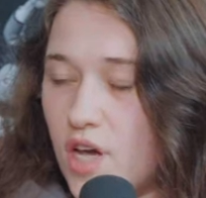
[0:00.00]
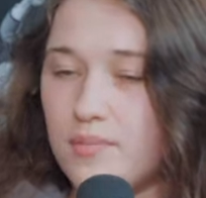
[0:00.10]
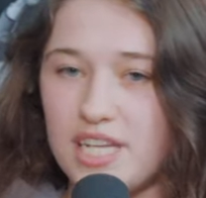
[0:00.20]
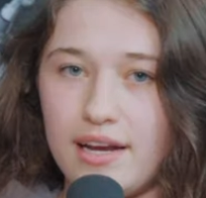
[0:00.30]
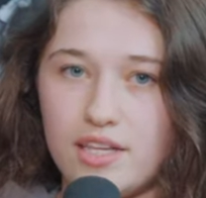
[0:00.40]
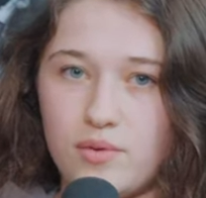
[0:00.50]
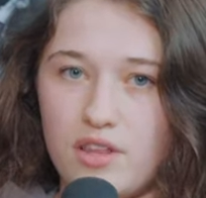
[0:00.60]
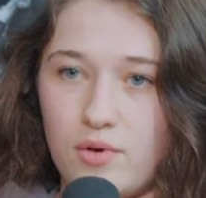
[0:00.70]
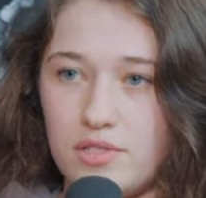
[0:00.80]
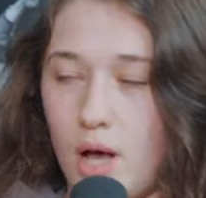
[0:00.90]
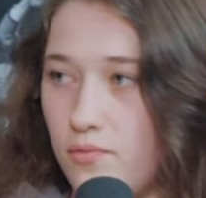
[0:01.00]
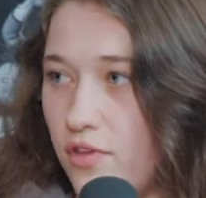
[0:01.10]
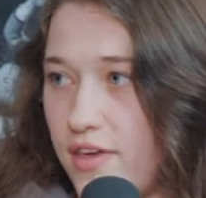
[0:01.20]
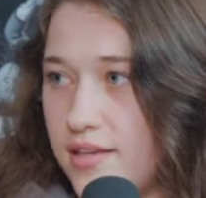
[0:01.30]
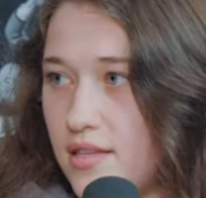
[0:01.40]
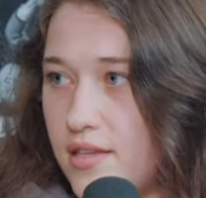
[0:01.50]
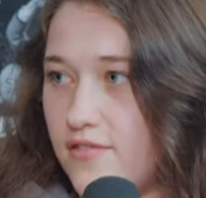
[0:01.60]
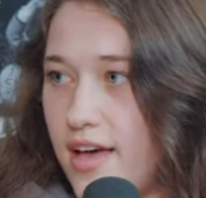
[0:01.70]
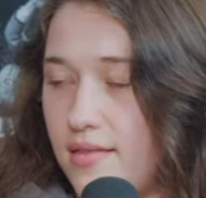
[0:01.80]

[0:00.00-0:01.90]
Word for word: Yep. Data is one of the most helpful things in this